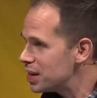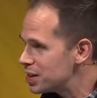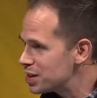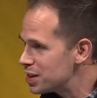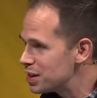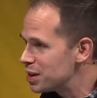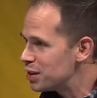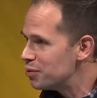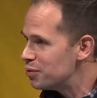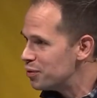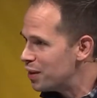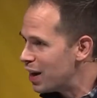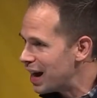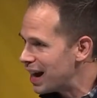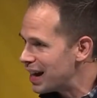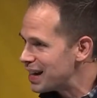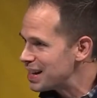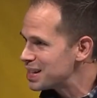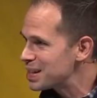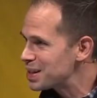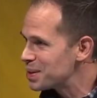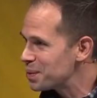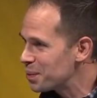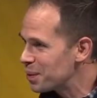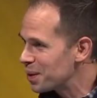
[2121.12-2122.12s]
this
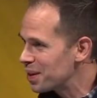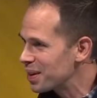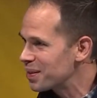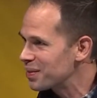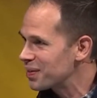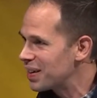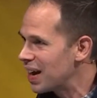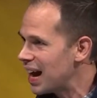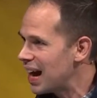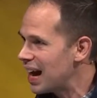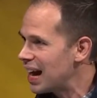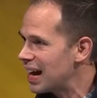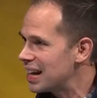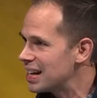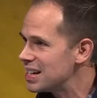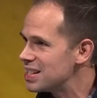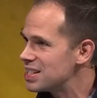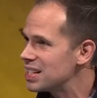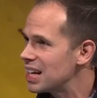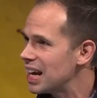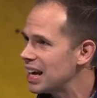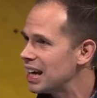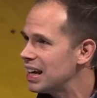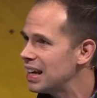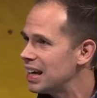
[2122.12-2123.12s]
device, the Word of God,
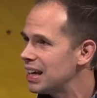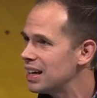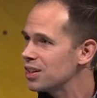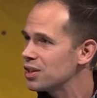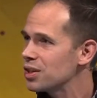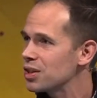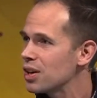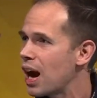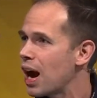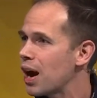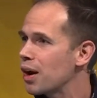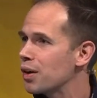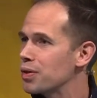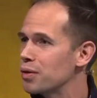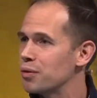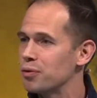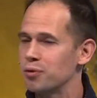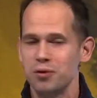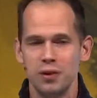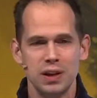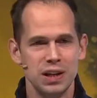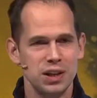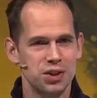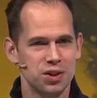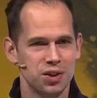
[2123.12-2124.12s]
and say, here are the
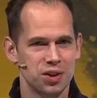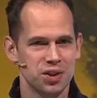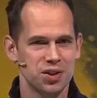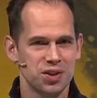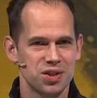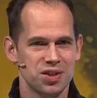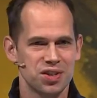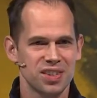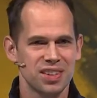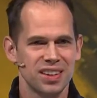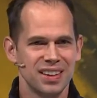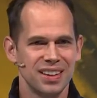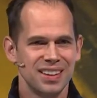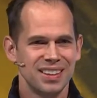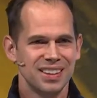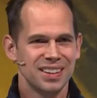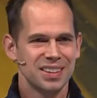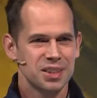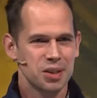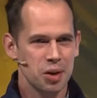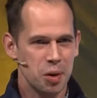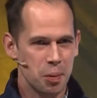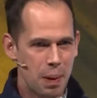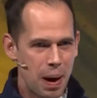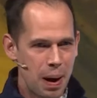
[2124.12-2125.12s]
features.
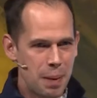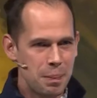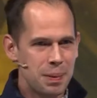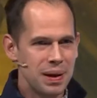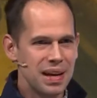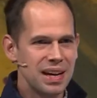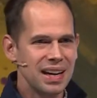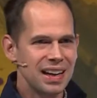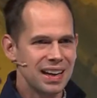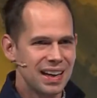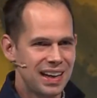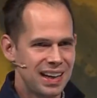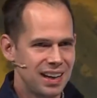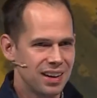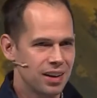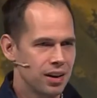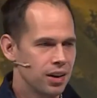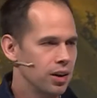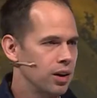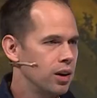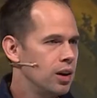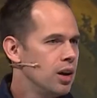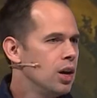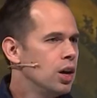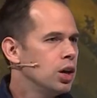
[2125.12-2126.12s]
So by being
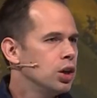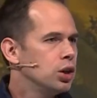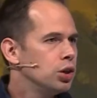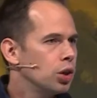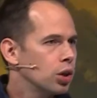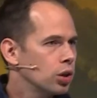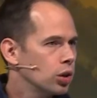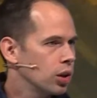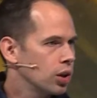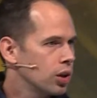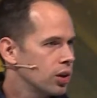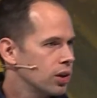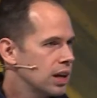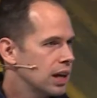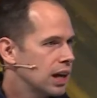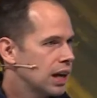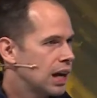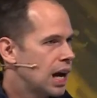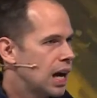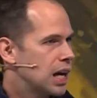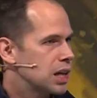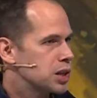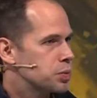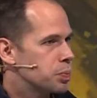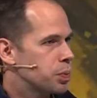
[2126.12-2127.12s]
here, you're learning
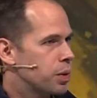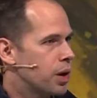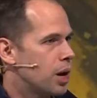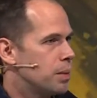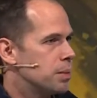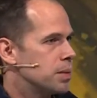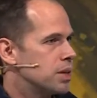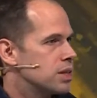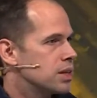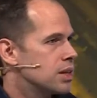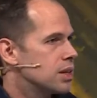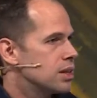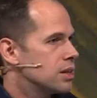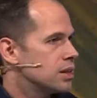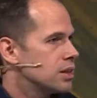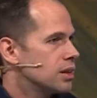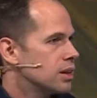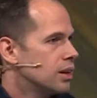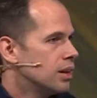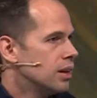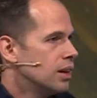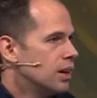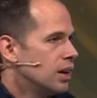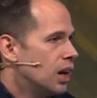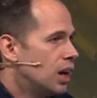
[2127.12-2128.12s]
God's promises.
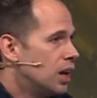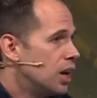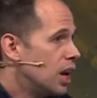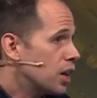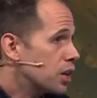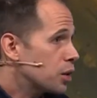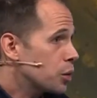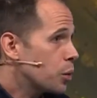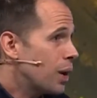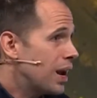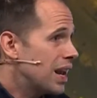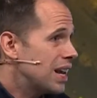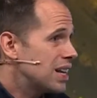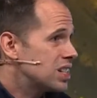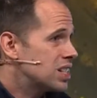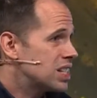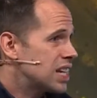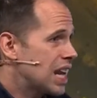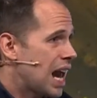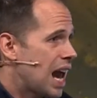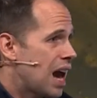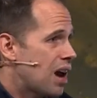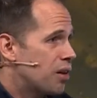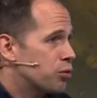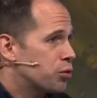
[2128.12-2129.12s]
Another way is
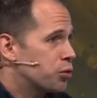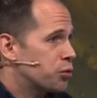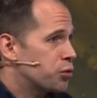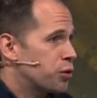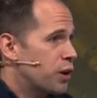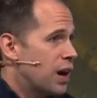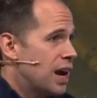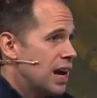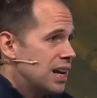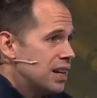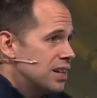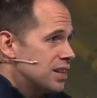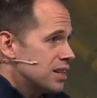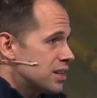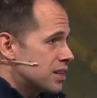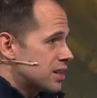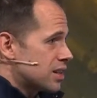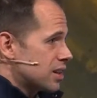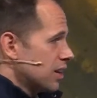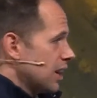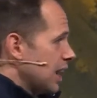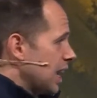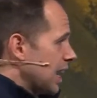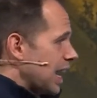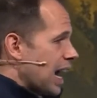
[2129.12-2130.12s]
to have
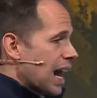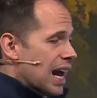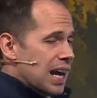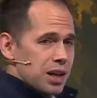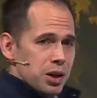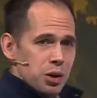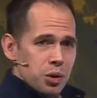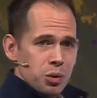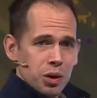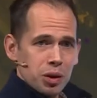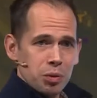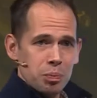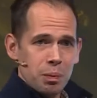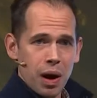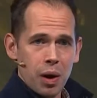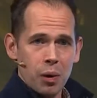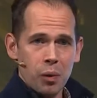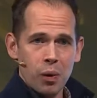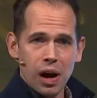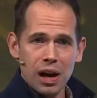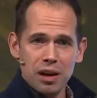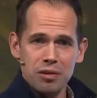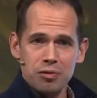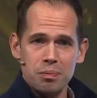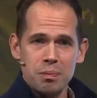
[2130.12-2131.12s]
friends, like I do with my
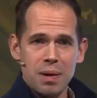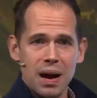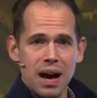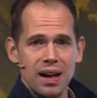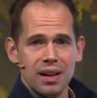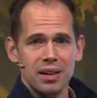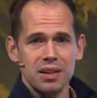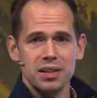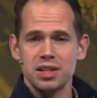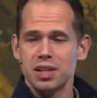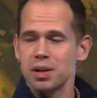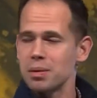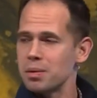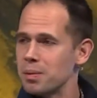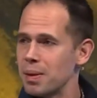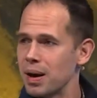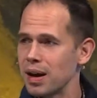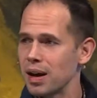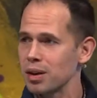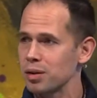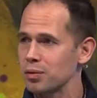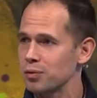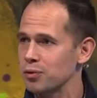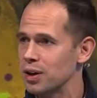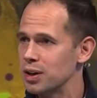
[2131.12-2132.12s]
wife Mel and some of
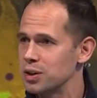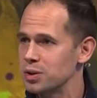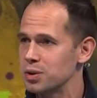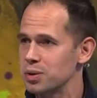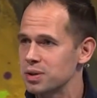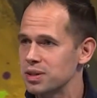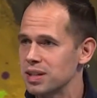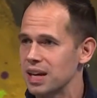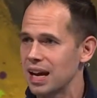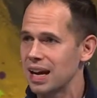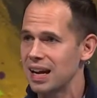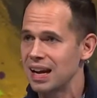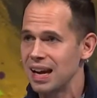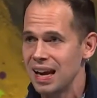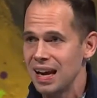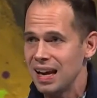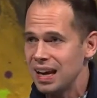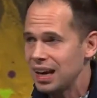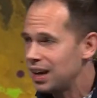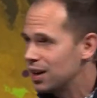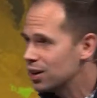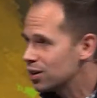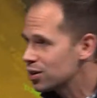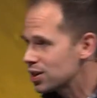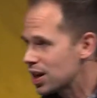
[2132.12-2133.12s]
my other friends, who say,
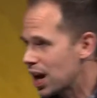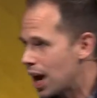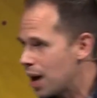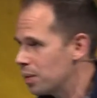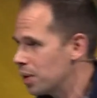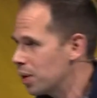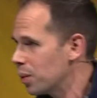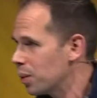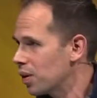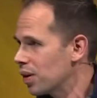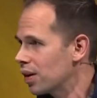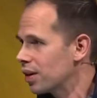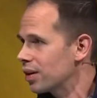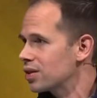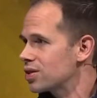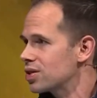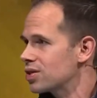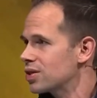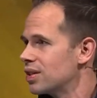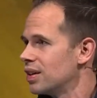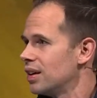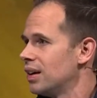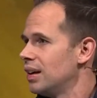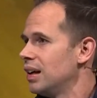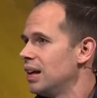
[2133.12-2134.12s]
here's how it
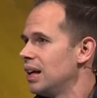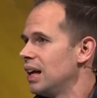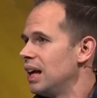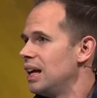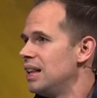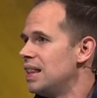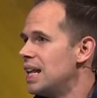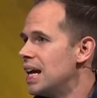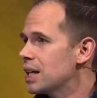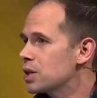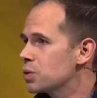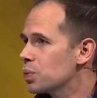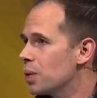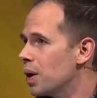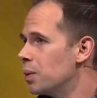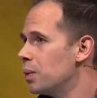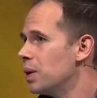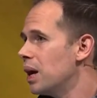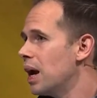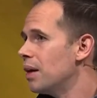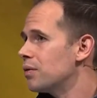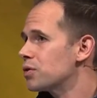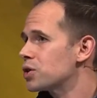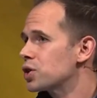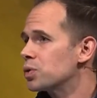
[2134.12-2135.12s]
works. And that's why
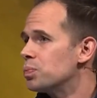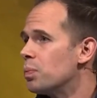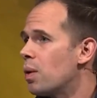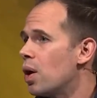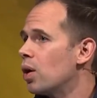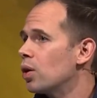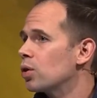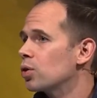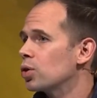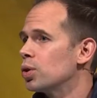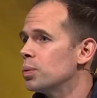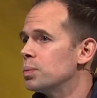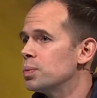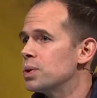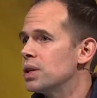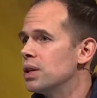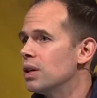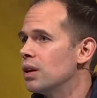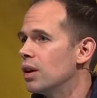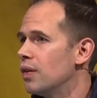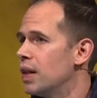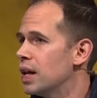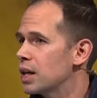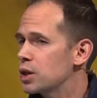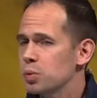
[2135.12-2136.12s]
we have small groups
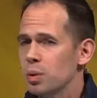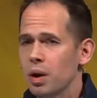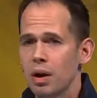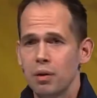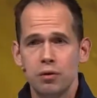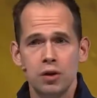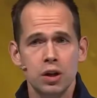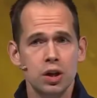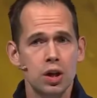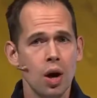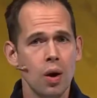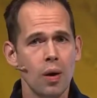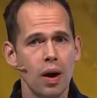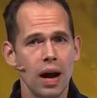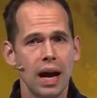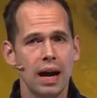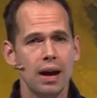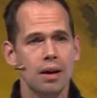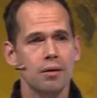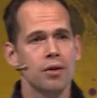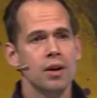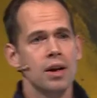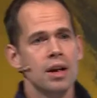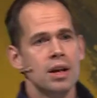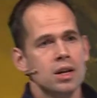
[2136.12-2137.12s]
here. And that's why if you don't
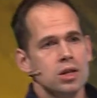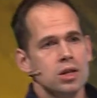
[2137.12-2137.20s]
have